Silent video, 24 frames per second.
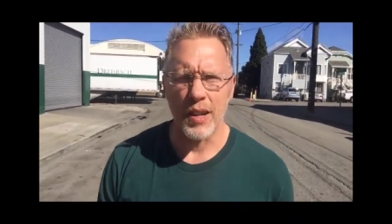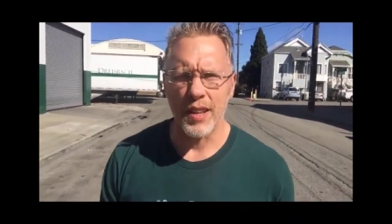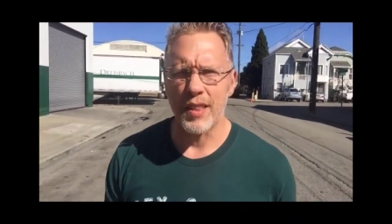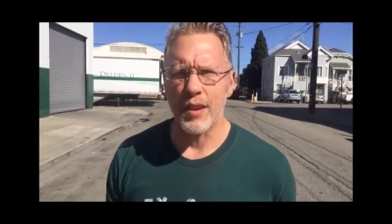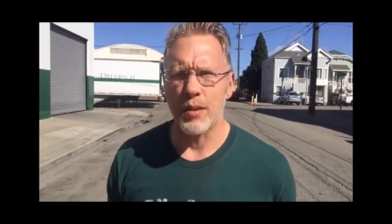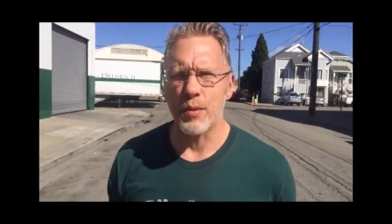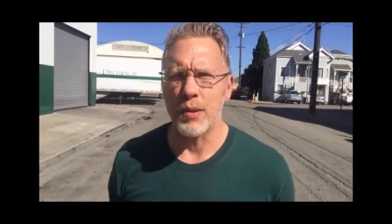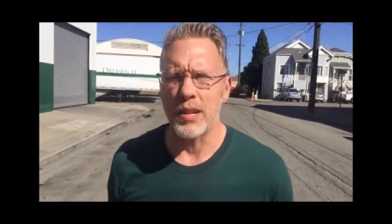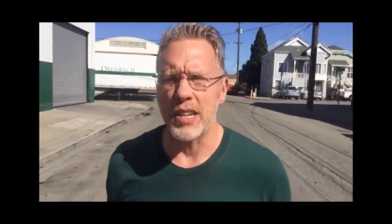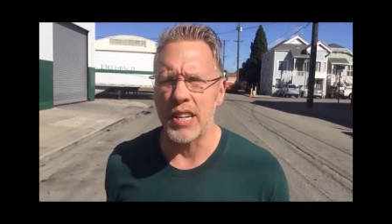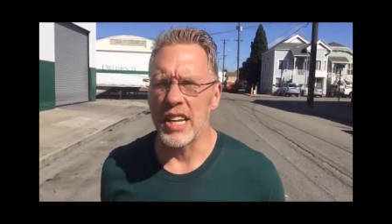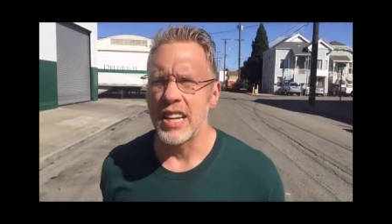I
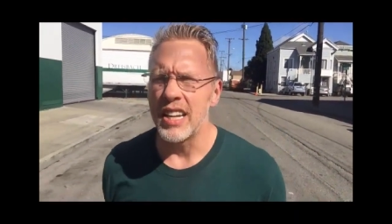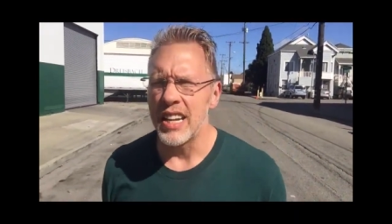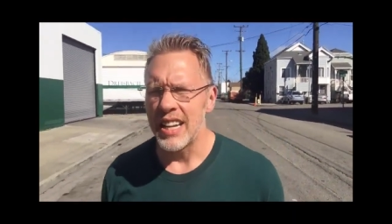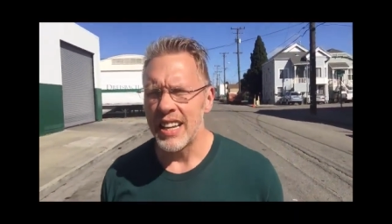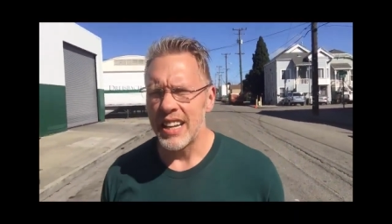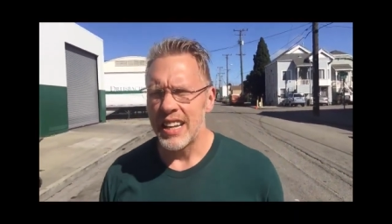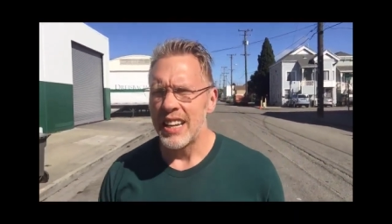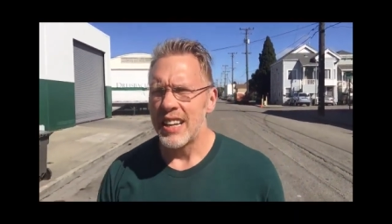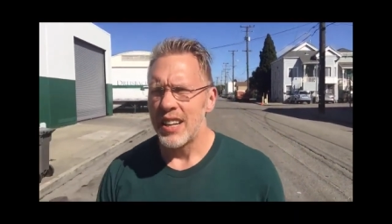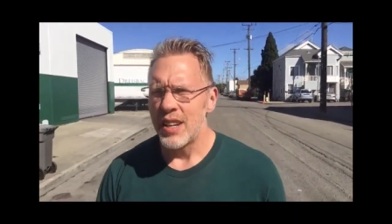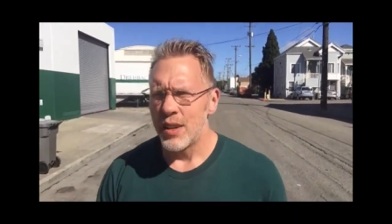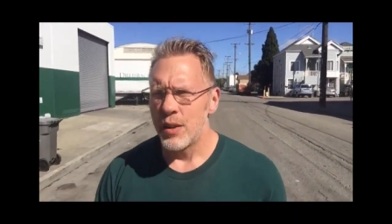think we
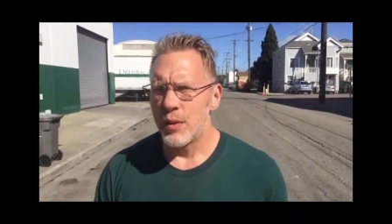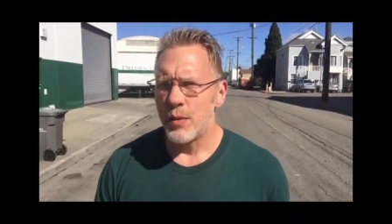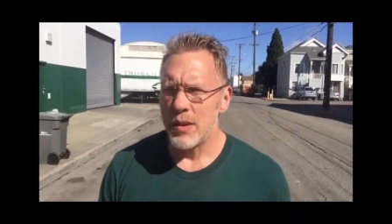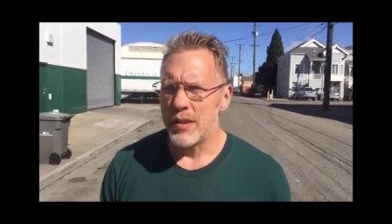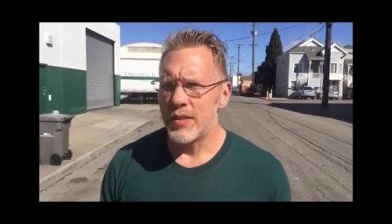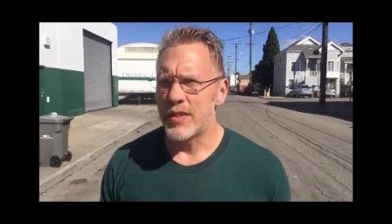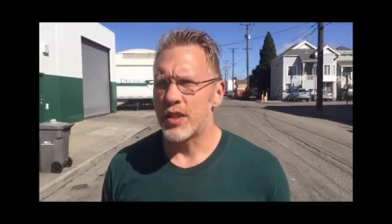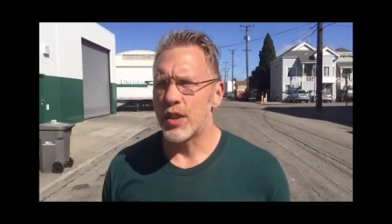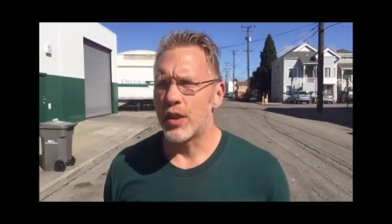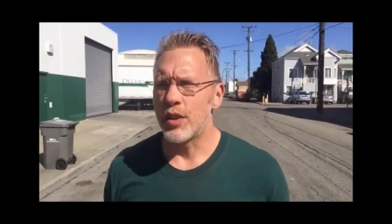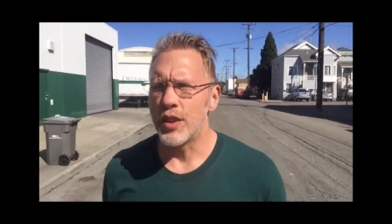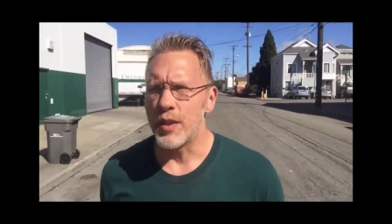
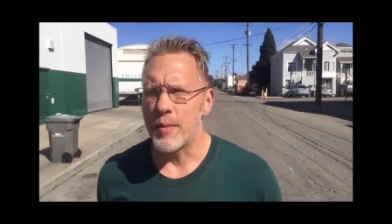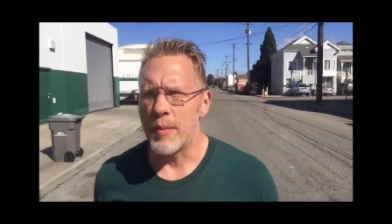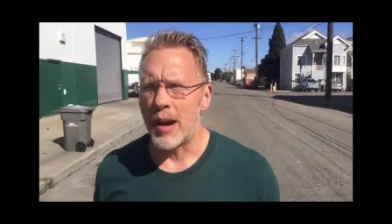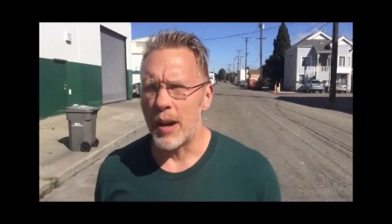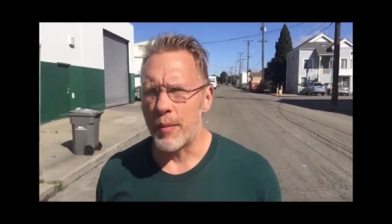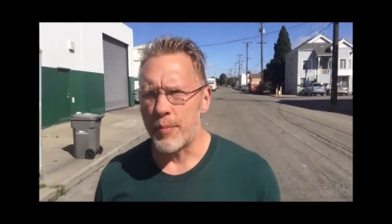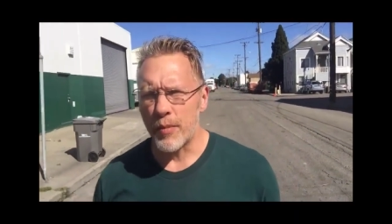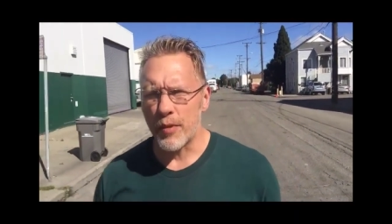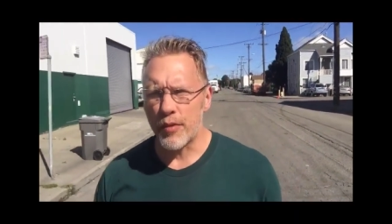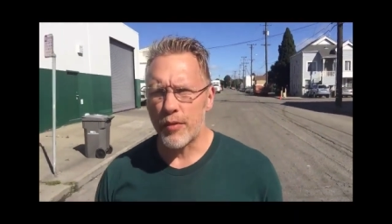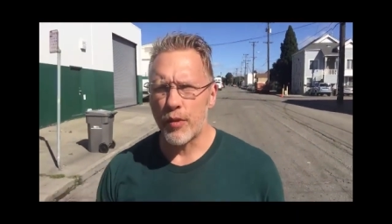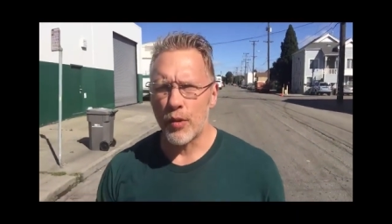we've sold
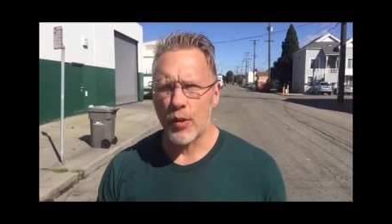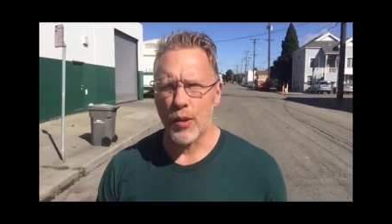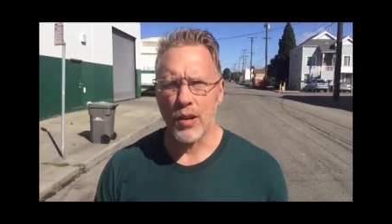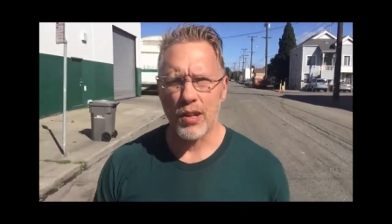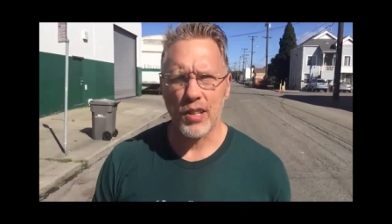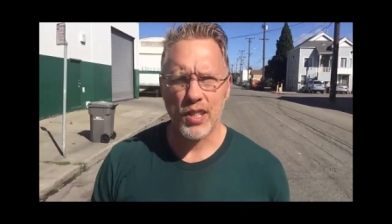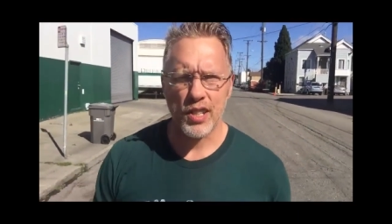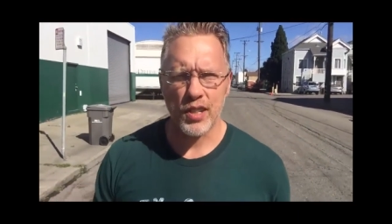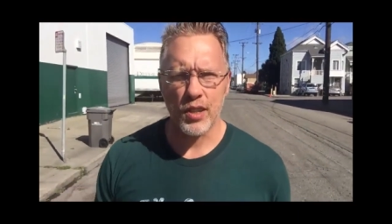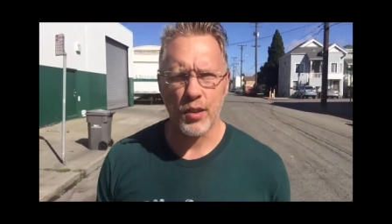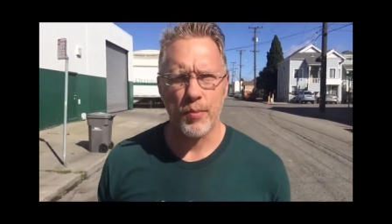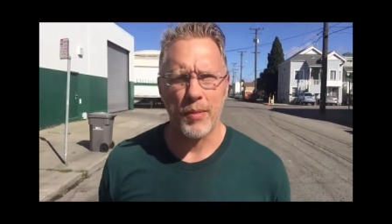them out
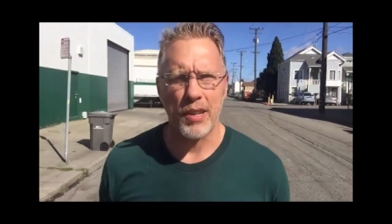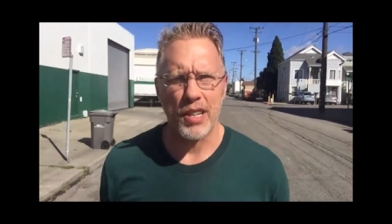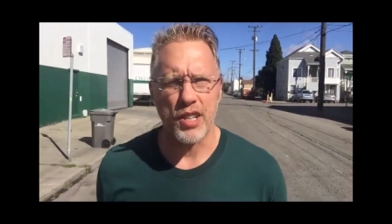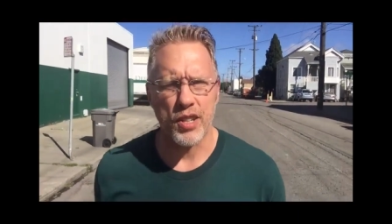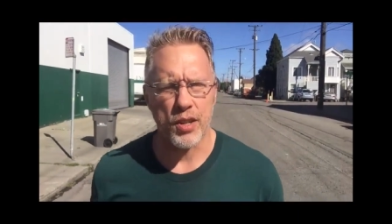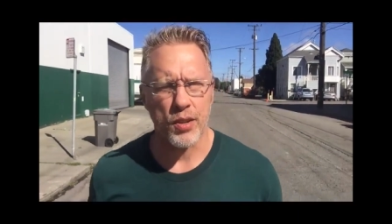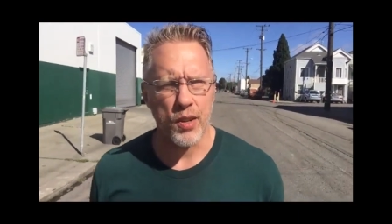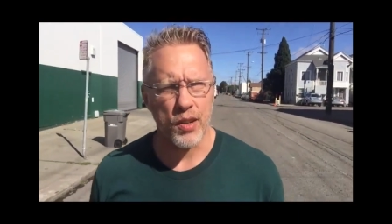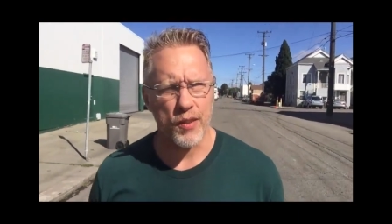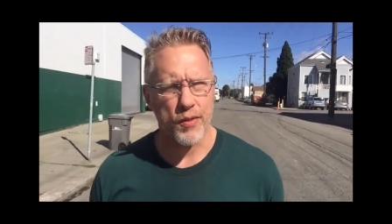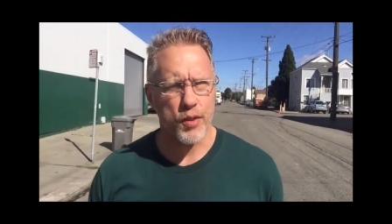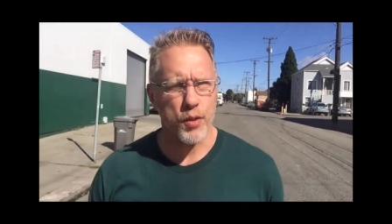before, so
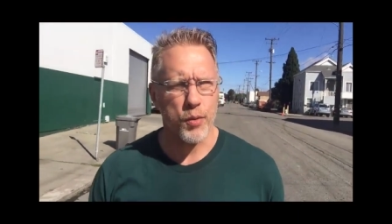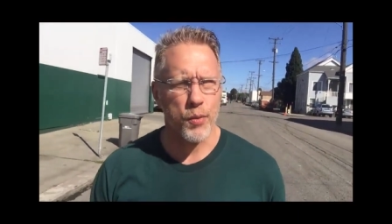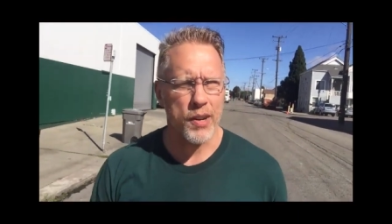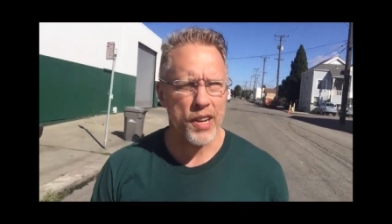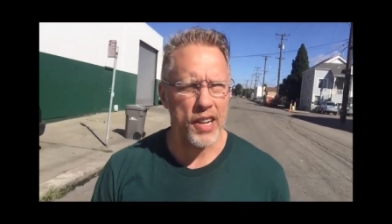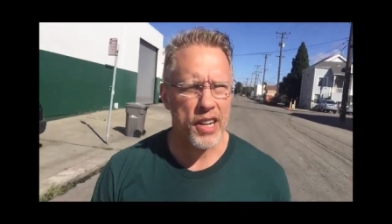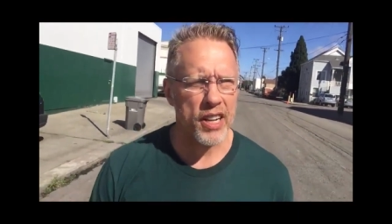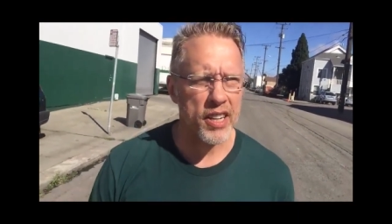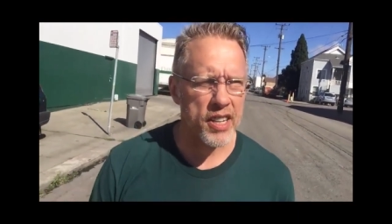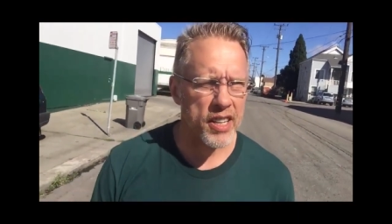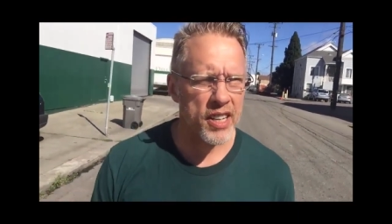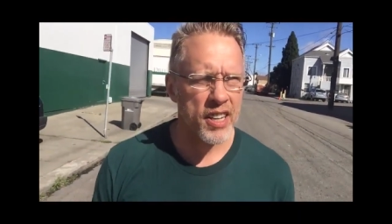make sure if you
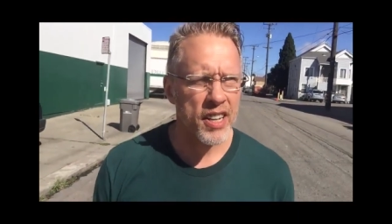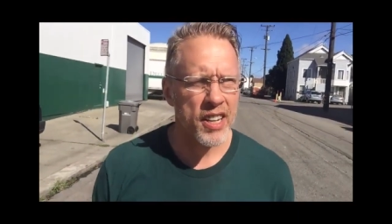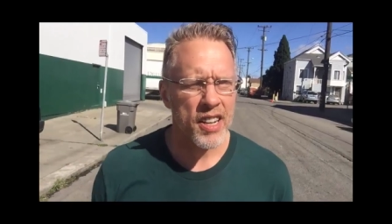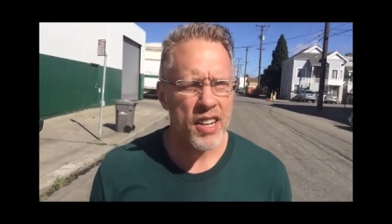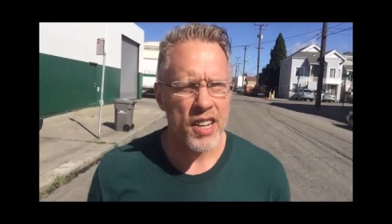want a,